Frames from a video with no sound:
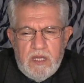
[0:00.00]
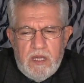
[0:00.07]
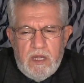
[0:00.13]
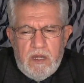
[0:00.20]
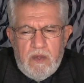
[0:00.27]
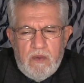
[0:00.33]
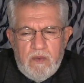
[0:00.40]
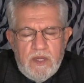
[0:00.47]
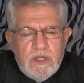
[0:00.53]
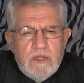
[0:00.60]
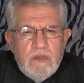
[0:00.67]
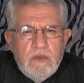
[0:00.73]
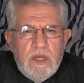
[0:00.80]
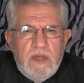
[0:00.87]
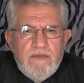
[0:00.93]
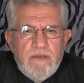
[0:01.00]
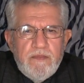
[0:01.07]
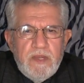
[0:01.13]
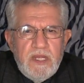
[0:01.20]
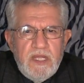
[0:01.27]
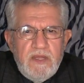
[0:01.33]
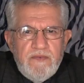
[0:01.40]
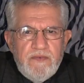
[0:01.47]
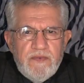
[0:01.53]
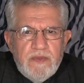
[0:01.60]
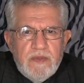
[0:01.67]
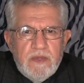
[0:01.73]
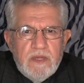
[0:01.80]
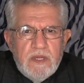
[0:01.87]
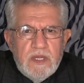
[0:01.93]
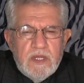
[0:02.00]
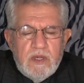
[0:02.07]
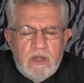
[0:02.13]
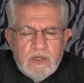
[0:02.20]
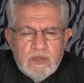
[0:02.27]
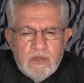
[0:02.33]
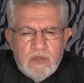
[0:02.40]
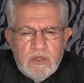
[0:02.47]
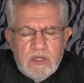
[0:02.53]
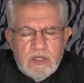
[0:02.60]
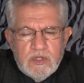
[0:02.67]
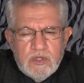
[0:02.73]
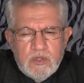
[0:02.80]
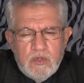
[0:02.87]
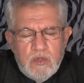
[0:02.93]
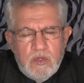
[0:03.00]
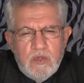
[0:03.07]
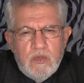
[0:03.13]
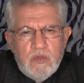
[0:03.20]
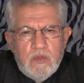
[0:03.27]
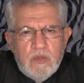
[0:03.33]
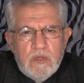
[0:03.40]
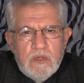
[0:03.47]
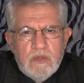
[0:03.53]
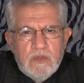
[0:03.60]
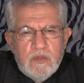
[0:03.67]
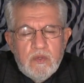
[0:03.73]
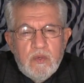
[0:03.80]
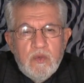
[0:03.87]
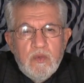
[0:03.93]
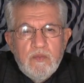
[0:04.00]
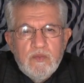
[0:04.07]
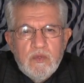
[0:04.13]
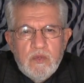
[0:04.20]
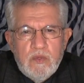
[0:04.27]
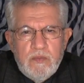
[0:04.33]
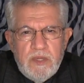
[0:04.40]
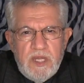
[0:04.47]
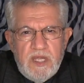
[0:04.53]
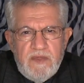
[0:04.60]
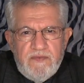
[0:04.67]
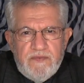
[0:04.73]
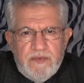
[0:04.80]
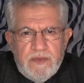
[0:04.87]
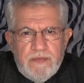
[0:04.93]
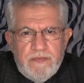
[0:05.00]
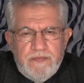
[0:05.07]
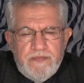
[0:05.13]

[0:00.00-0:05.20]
What you have belief, and also show you to whom to believe.